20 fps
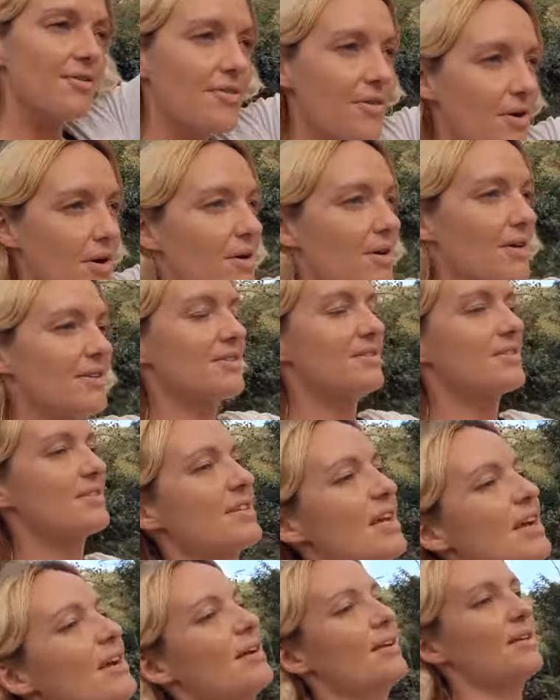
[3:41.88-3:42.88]

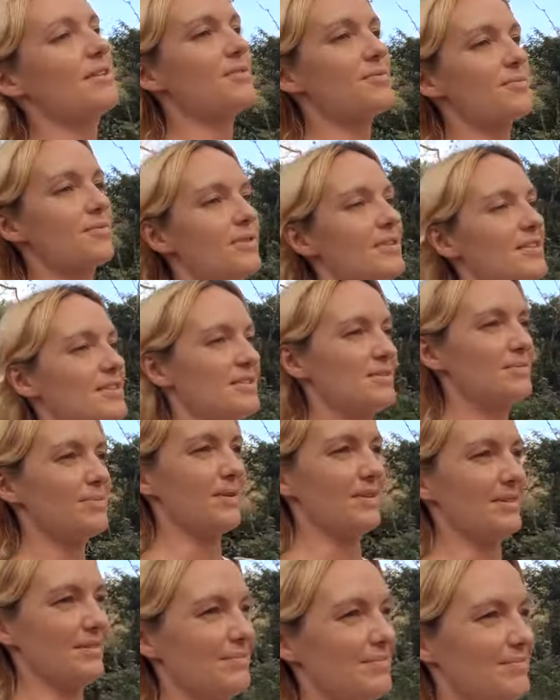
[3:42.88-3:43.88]
thoughts through this
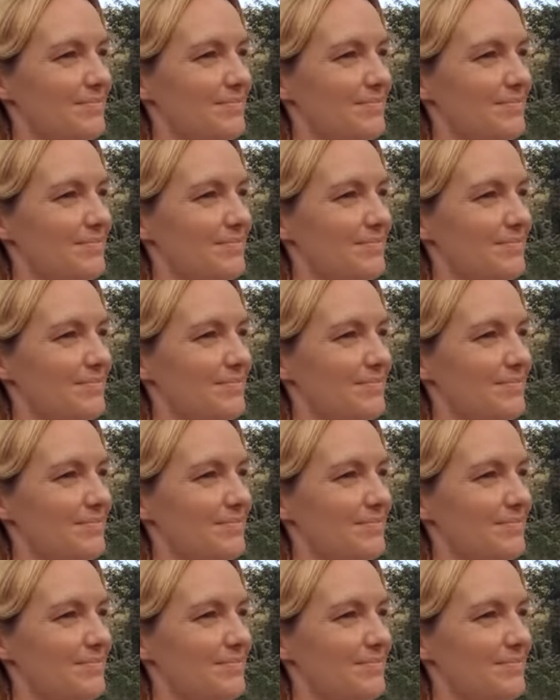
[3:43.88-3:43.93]
one.